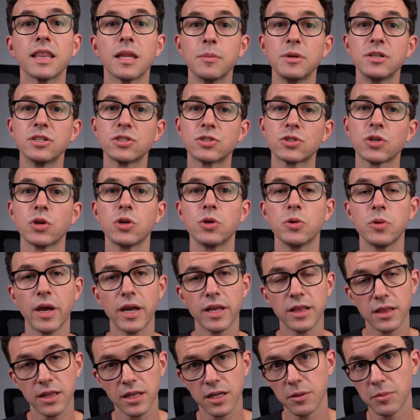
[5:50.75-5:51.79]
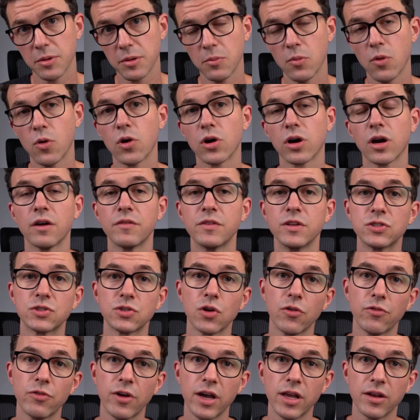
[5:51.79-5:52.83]
Let me just show you a little bit more of the
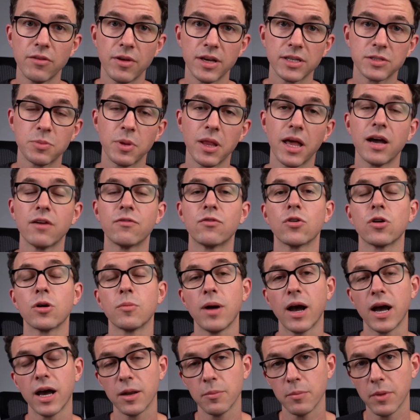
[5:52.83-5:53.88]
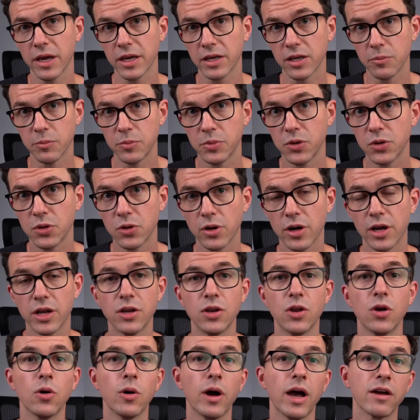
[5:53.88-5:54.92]
SoFi Invest platform on my computer and
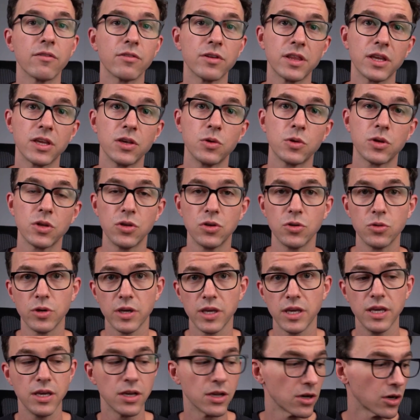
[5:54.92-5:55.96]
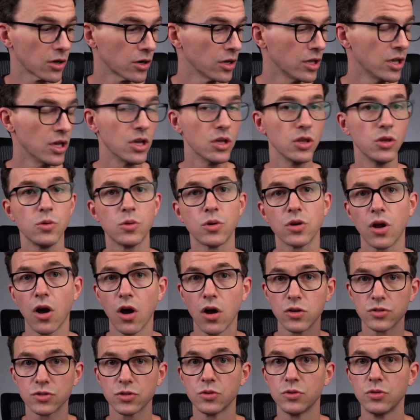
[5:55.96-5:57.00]
know everything you can do here, you could
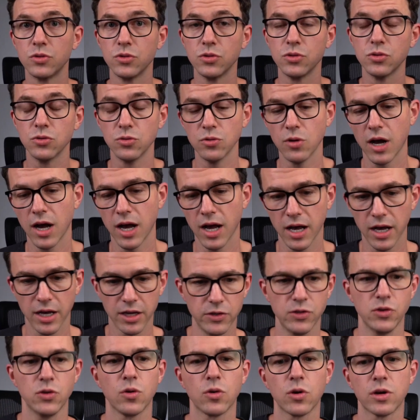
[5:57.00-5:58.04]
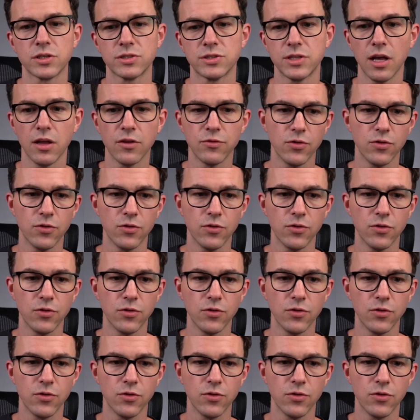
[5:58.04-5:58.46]
also do on your cell